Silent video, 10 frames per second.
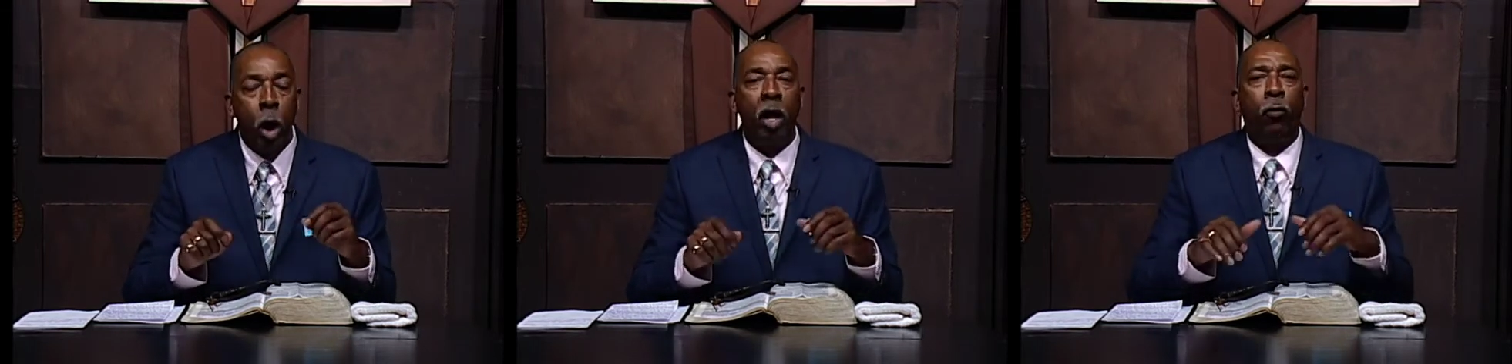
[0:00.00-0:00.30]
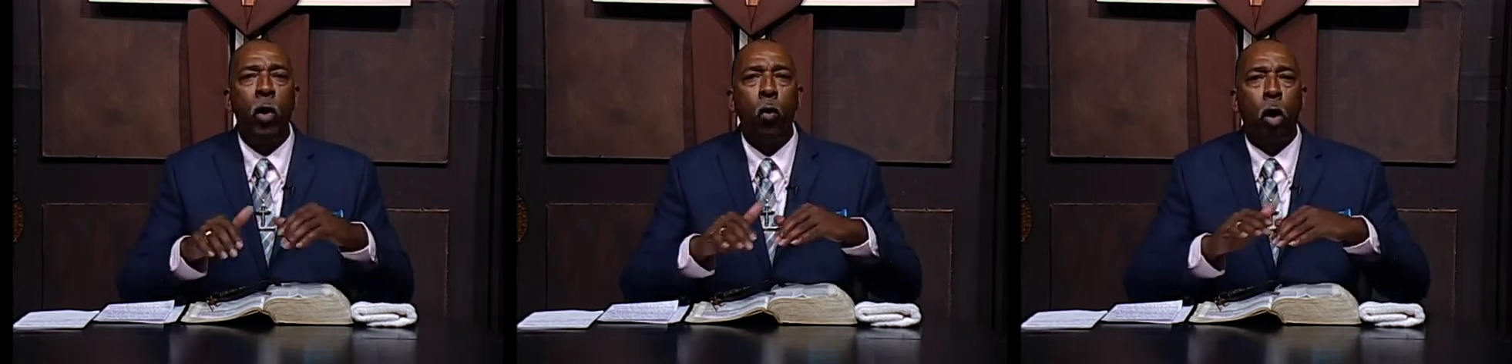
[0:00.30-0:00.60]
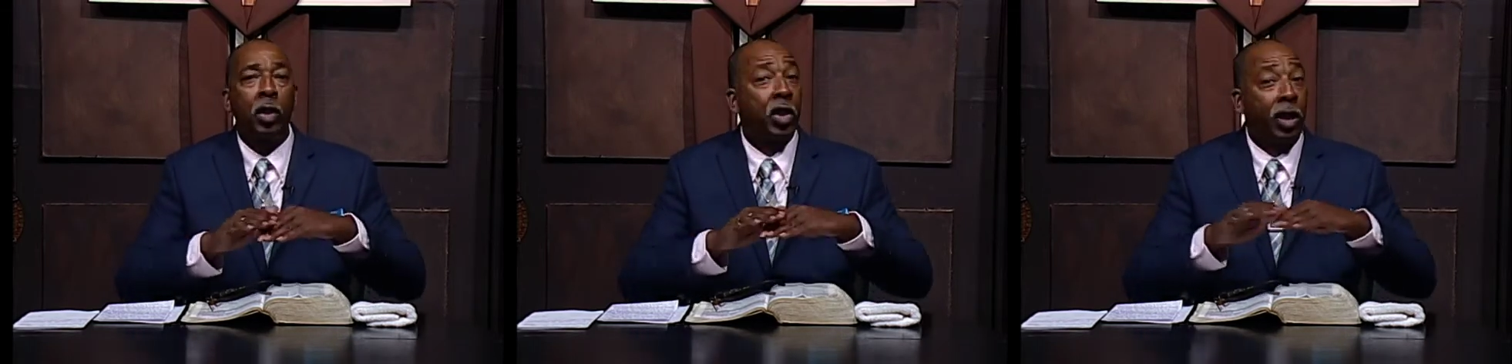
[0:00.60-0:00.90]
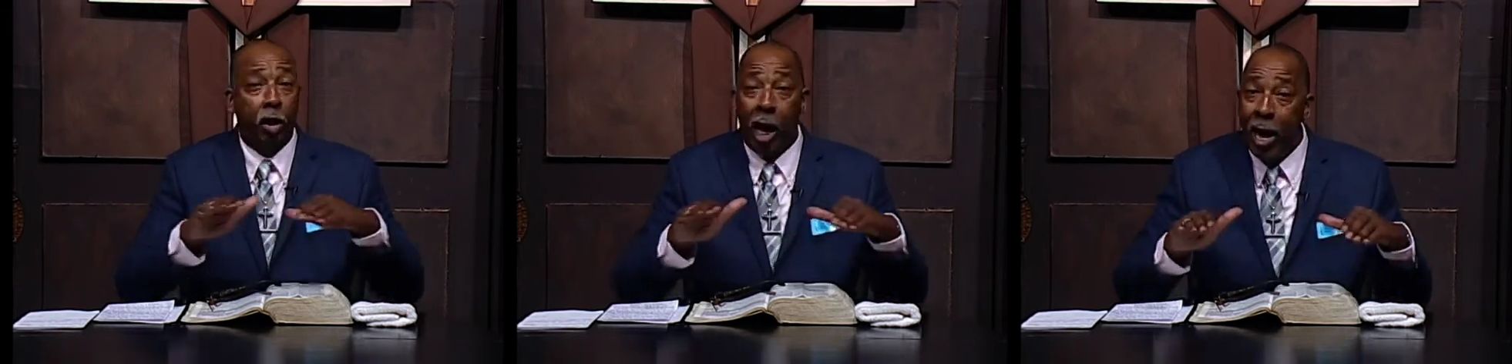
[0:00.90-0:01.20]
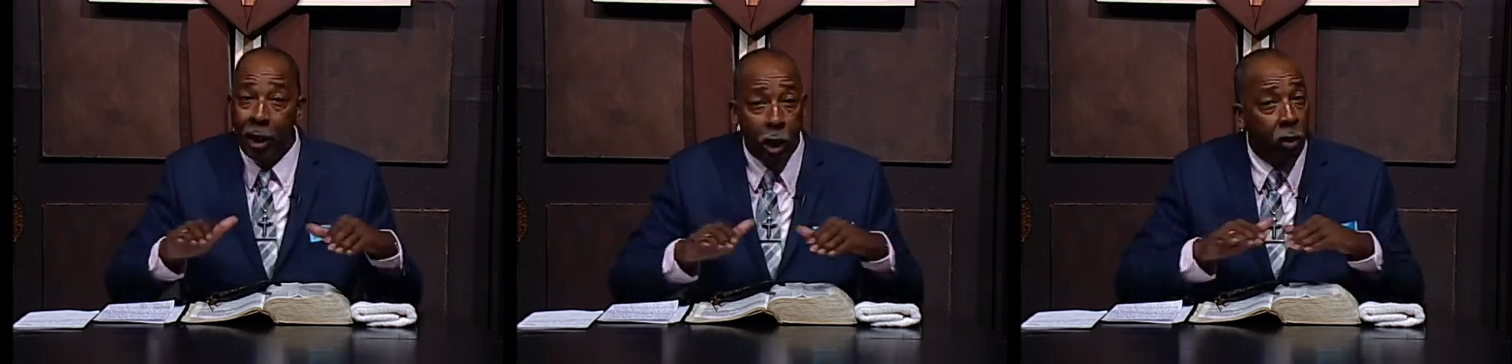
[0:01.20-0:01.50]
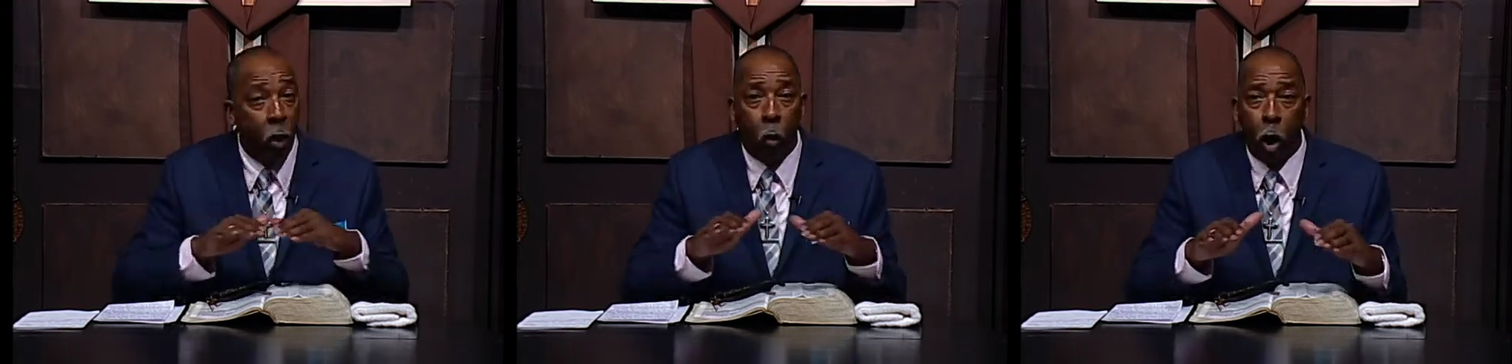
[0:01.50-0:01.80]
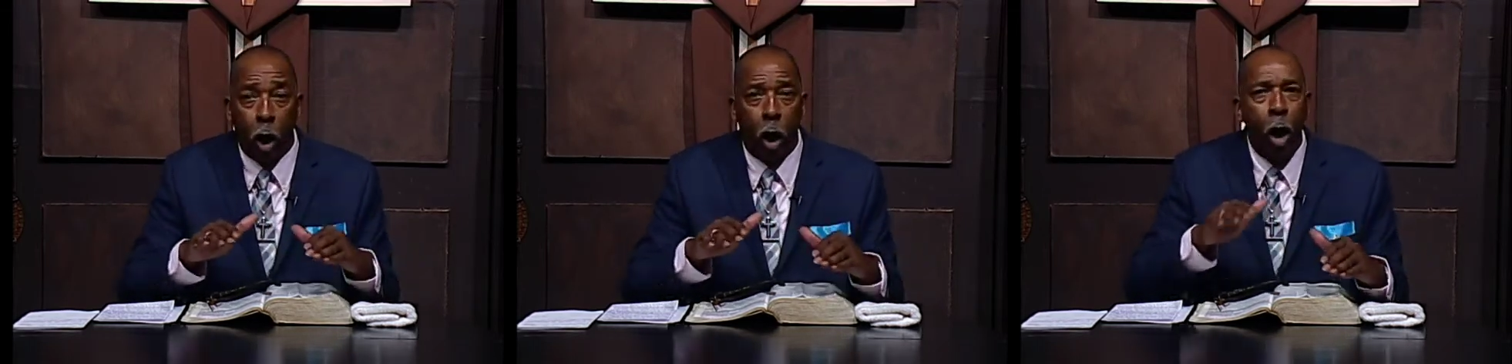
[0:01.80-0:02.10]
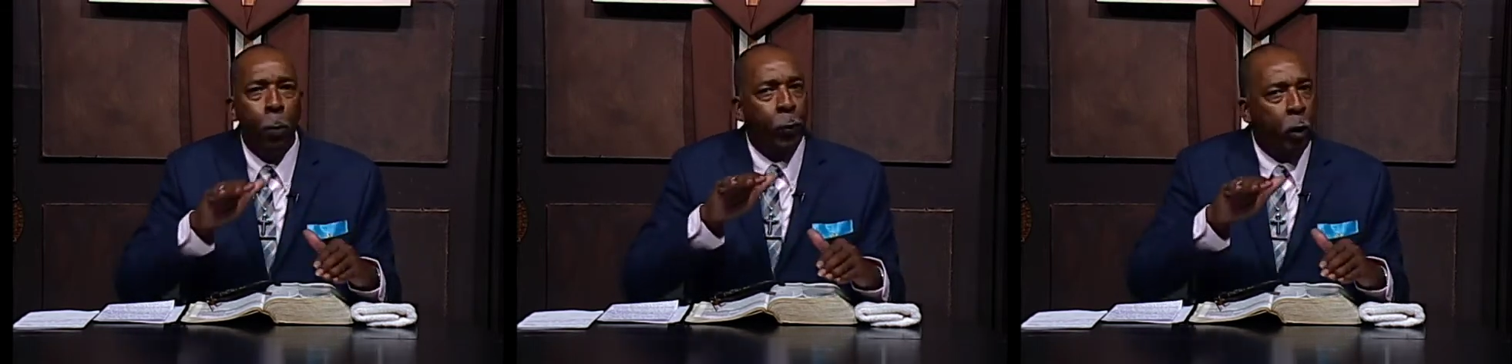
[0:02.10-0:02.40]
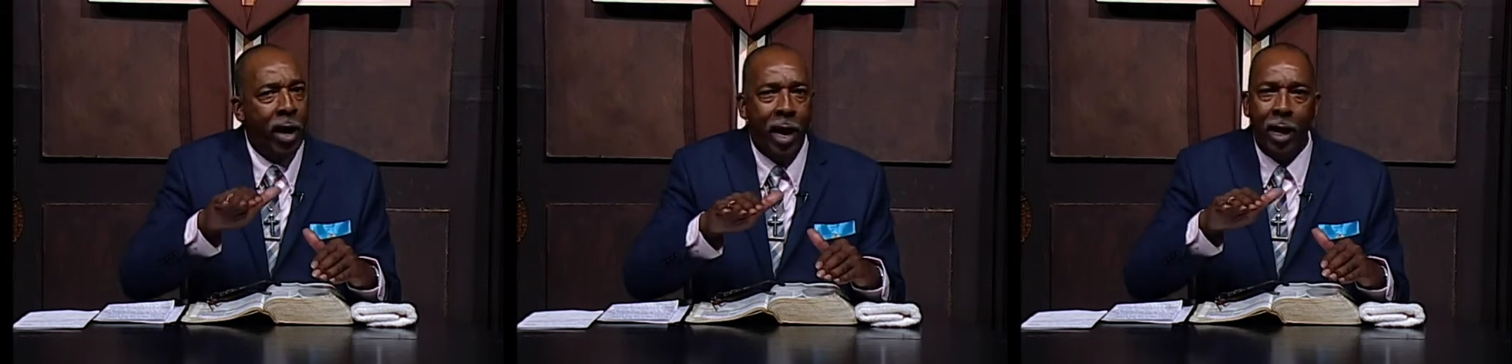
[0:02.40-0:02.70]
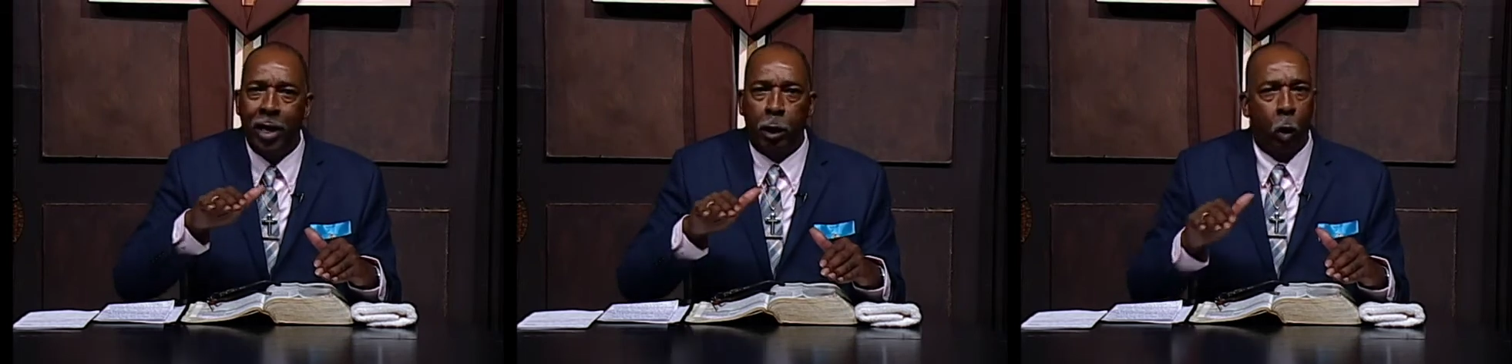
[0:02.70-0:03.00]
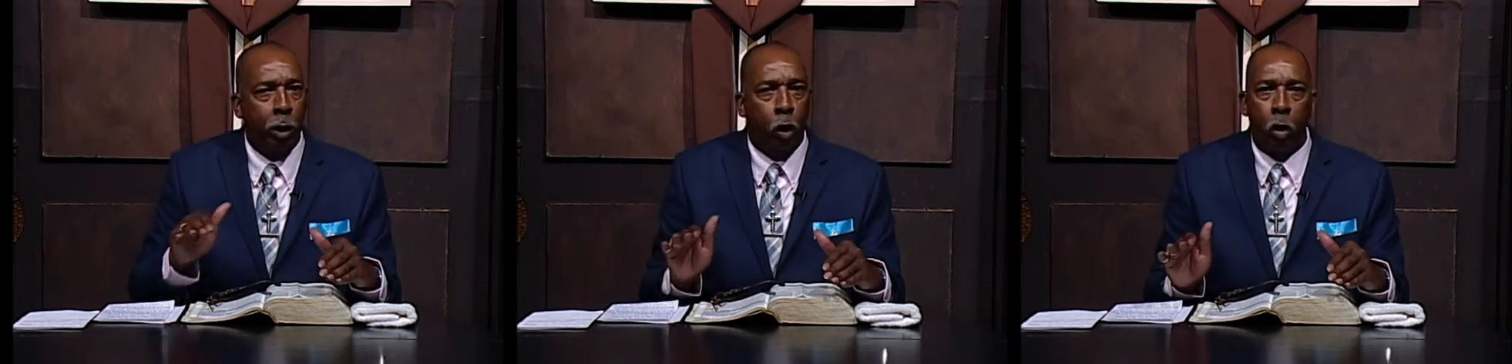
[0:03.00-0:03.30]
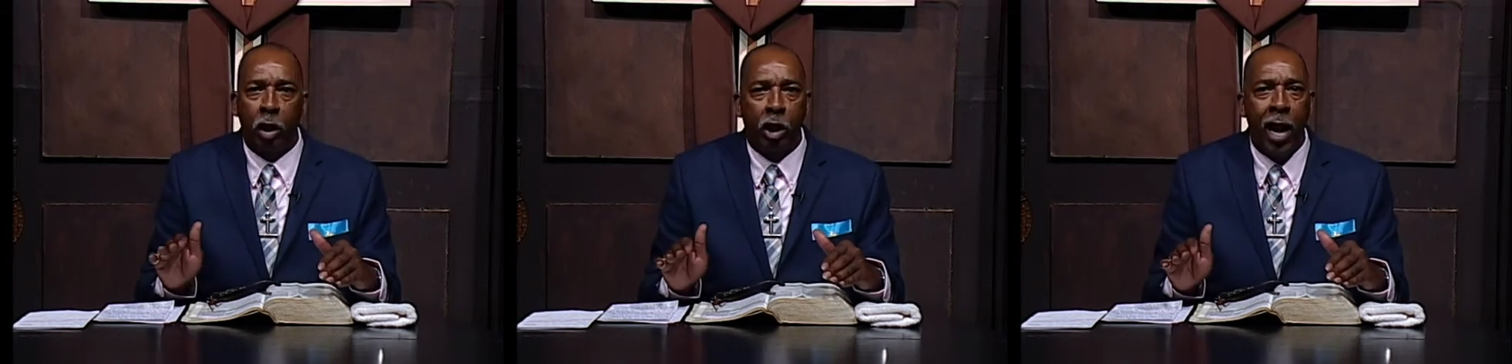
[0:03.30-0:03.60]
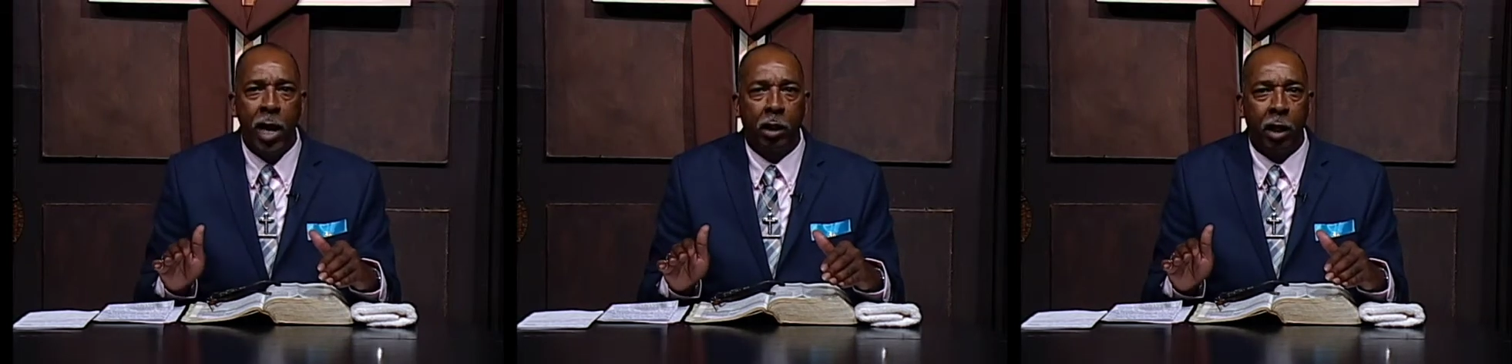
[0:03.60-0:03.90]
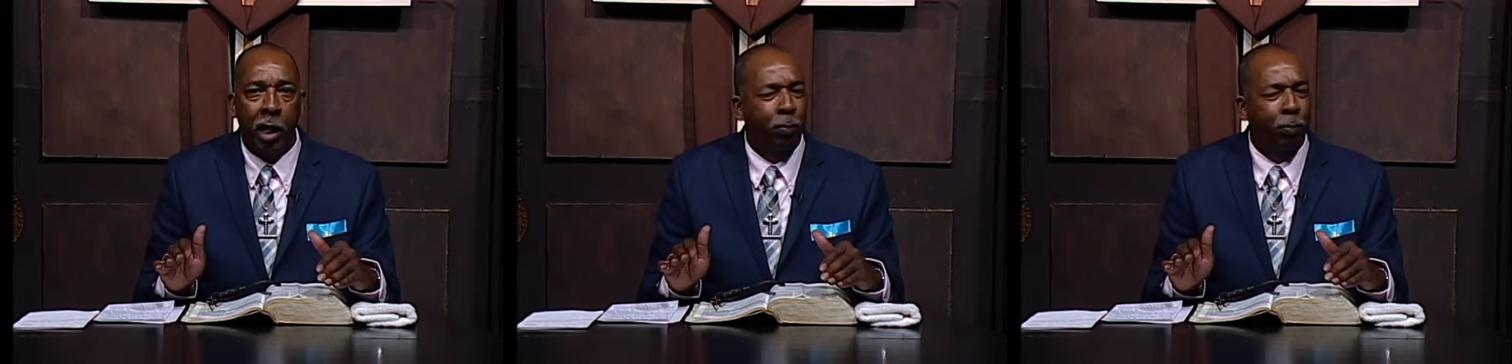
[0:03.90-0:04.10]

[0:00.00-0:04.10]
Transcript: If we want to see a change in the world, prayer is what's going to change things.